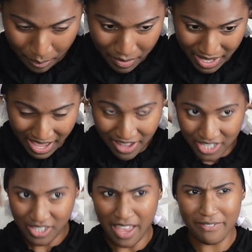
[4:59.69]
But
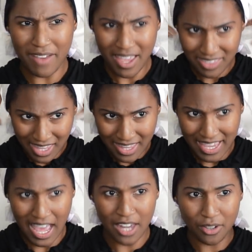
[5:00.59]
I find that
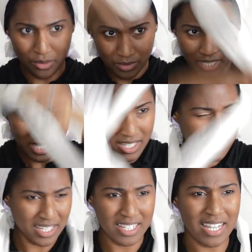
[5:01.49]
like I don't
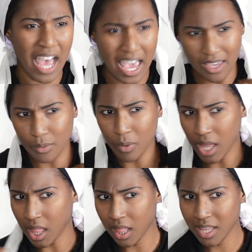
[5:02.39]
tie it
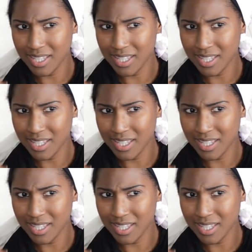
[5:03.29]
well.